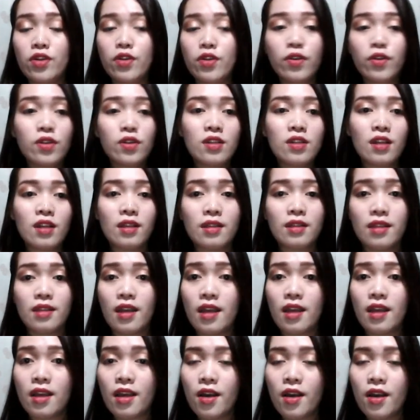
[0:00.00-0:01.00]
you could not
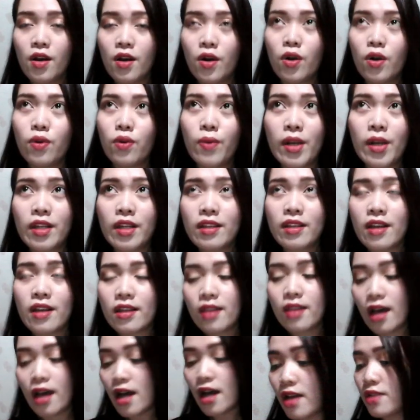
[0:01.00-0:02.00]
say already that,